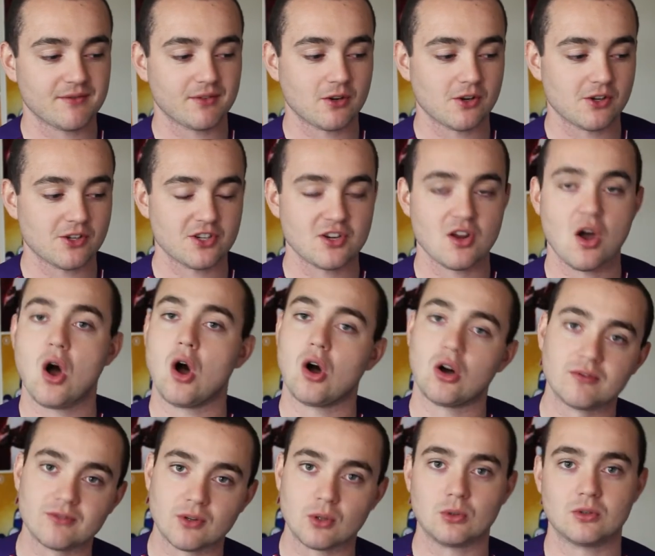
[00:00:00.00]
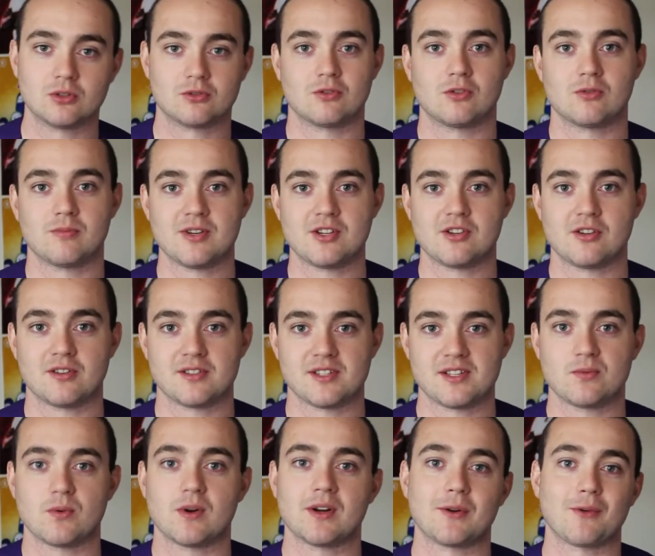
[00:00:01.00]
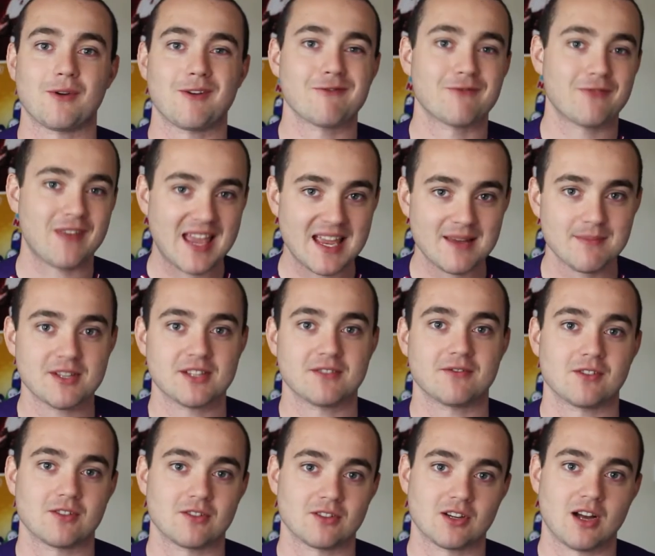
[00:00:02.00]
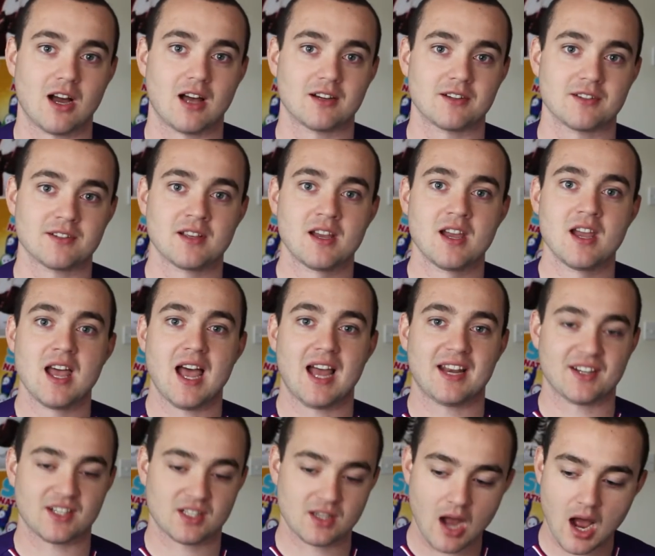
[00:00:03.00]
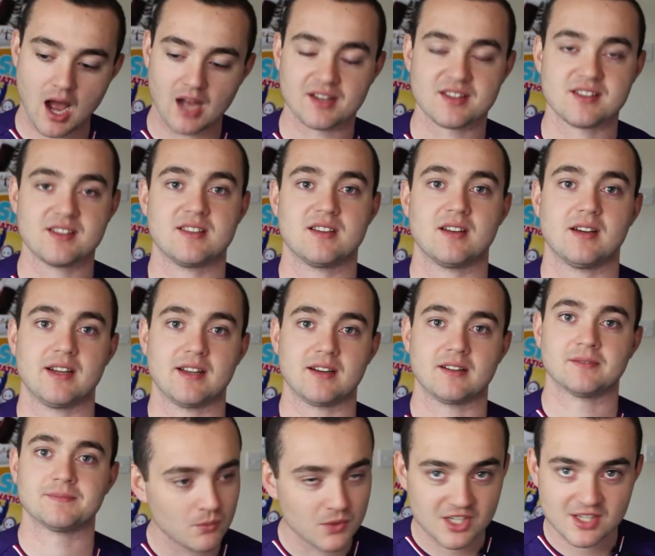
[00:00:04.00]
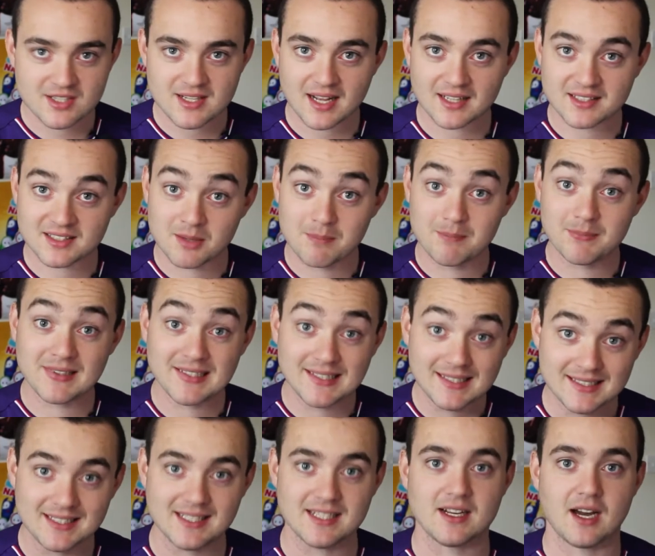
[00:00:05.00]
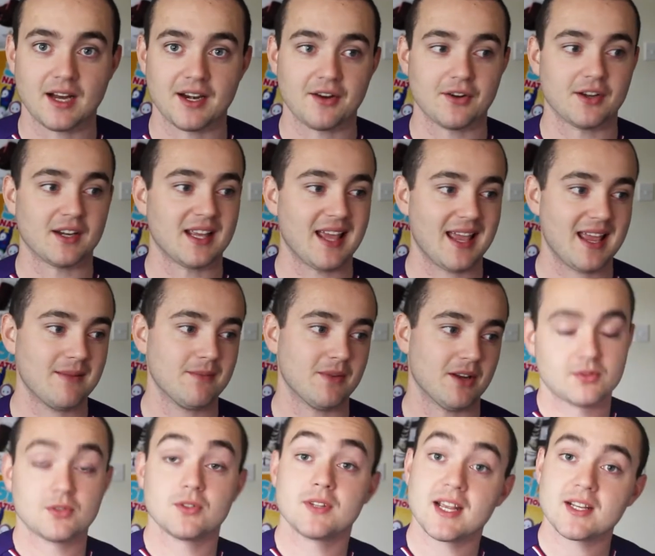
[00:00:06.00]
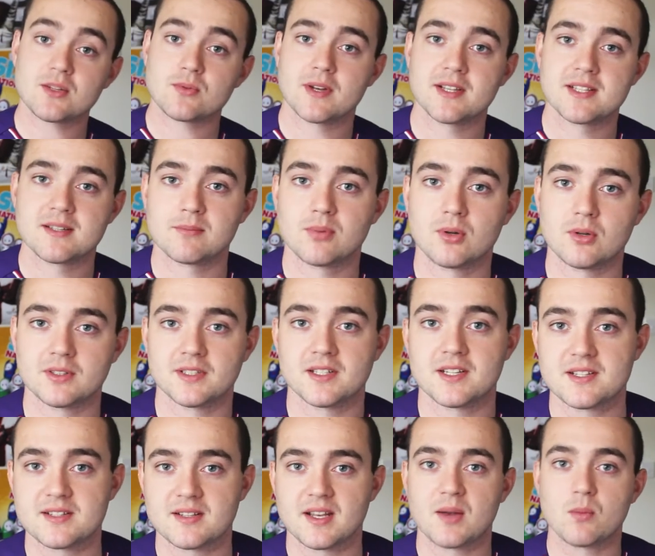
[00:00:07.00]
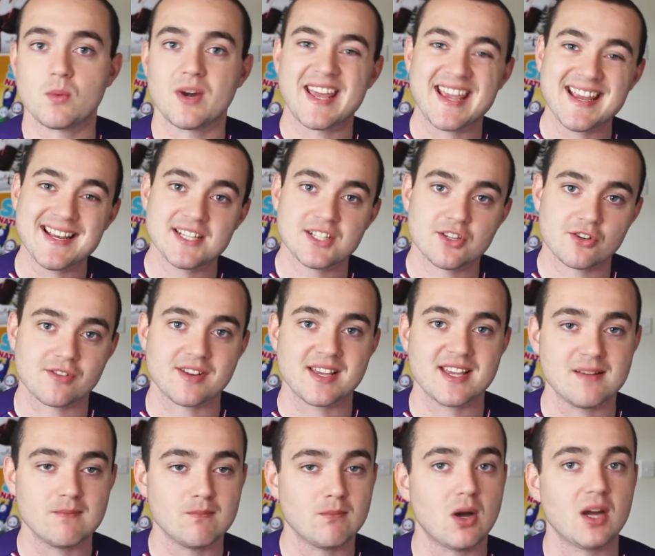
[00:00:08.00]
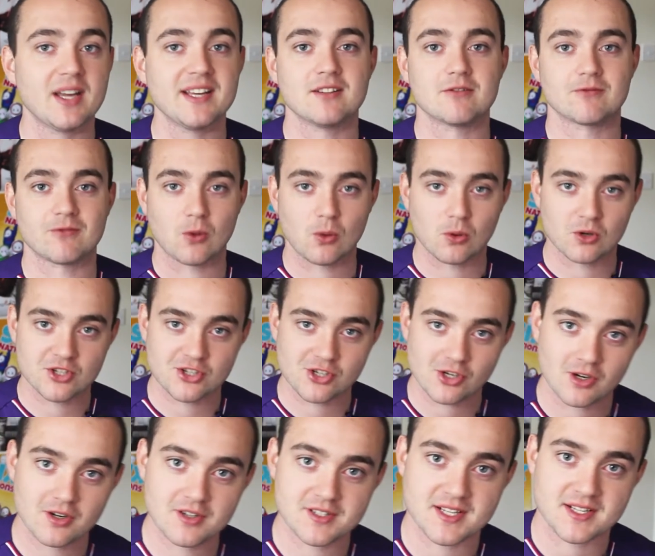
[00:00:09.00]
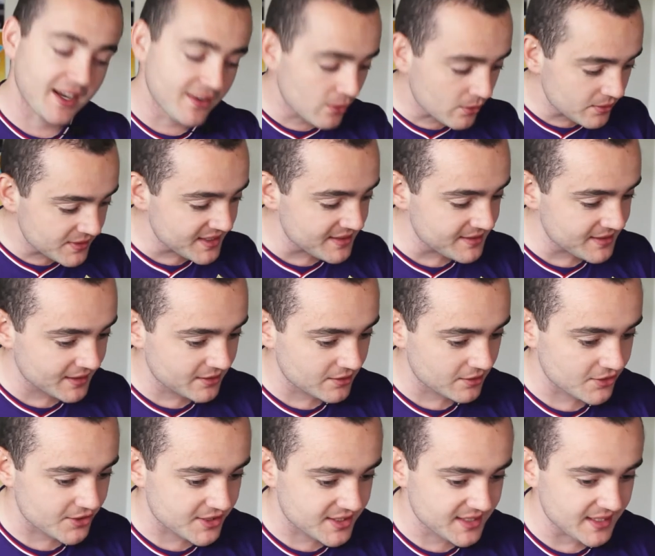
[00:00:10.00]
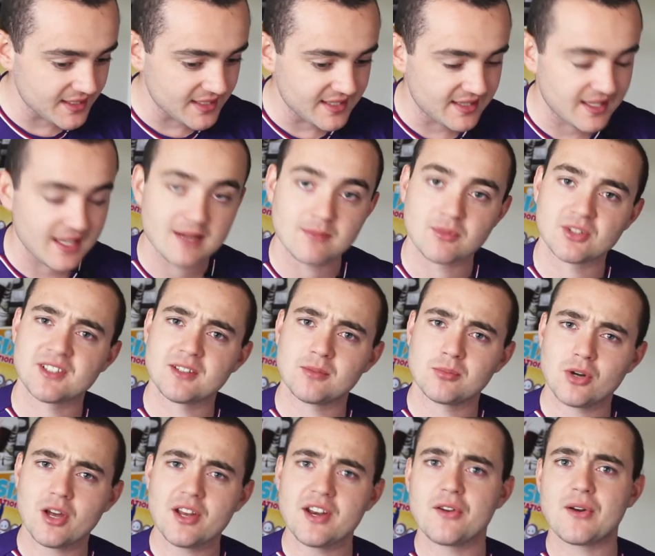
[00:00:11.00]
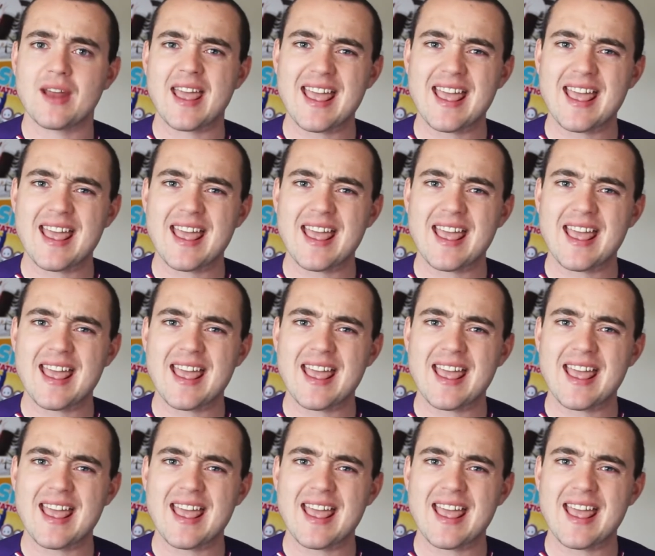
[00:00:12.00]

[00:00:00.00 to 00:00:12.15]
version of old rugby jerseys where they were famous for their collars and the cotton style, which is that's completely gone out of the game now. So that's why it's important to design with history in mind for jersey. I know it seems like such a silly thing, but they're brought out